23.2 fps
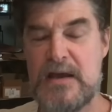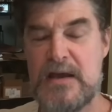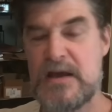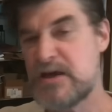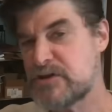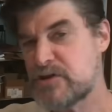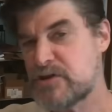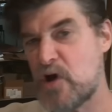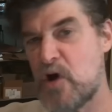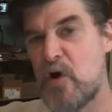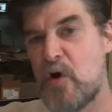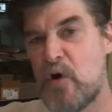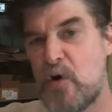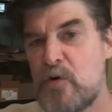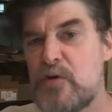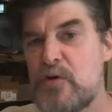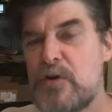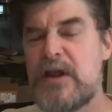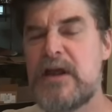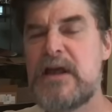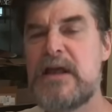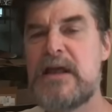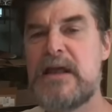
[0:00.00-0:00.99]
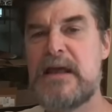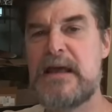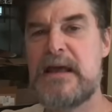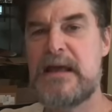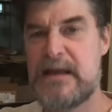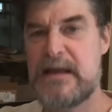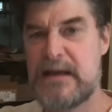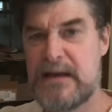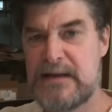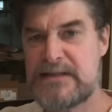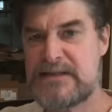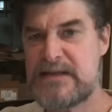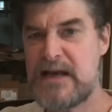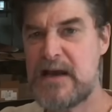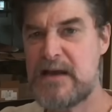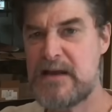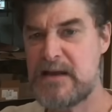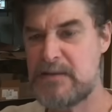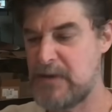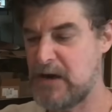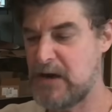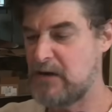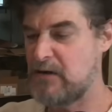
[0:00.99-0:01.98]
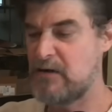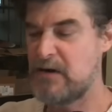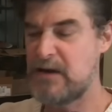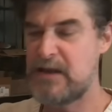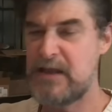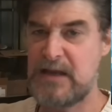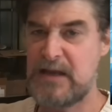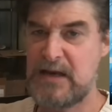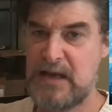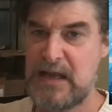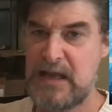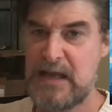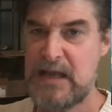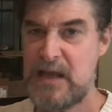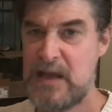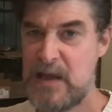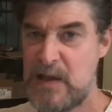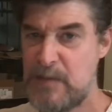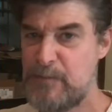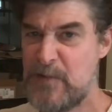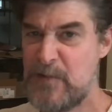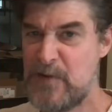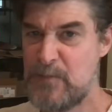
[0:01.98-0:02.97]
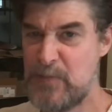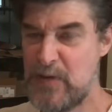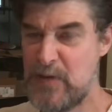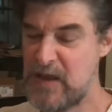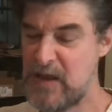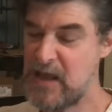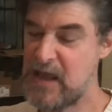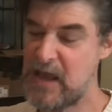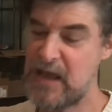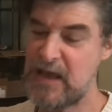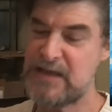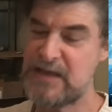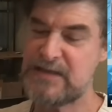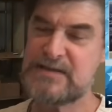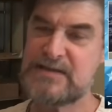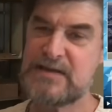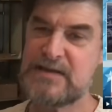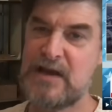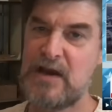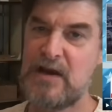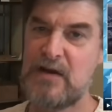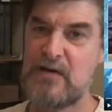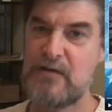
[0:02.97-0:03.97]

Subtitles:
is only anti-American hippie BS